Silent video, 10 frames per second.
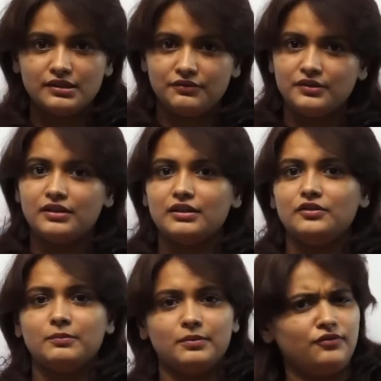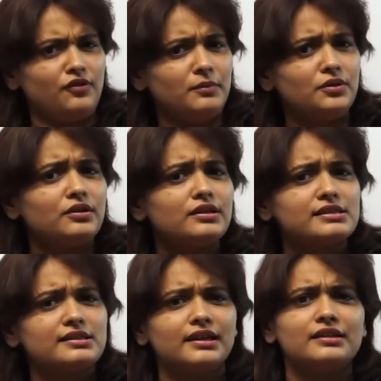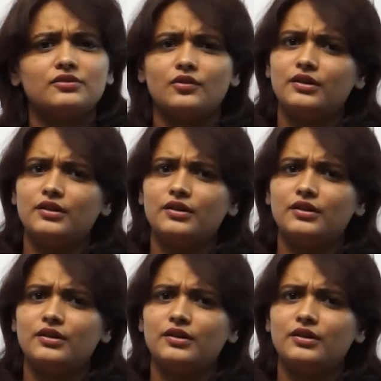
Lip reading: definitely you're performing on a stage,